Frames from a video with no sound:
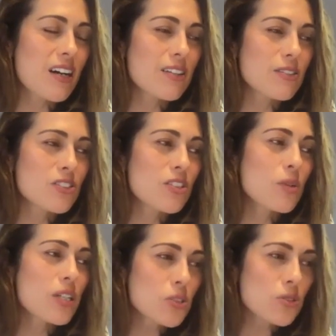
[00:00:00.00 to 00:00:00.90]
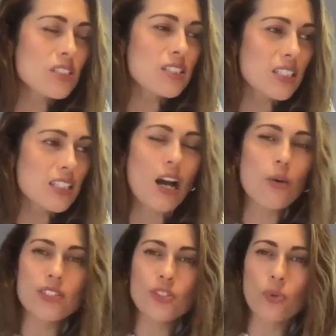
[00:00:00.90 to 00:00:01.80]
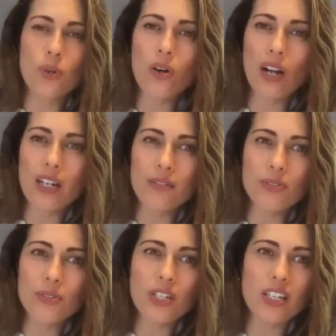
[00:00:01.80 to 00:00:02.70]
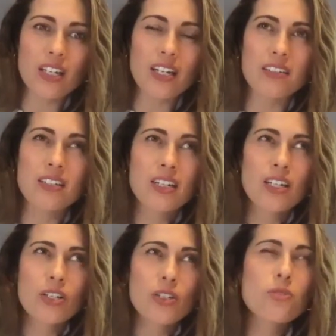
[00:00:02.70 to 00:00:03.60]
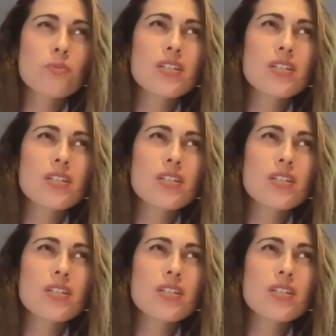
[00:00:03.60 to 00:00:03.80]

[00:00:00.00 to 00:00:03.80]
so interesting now as we're all kind of looking at human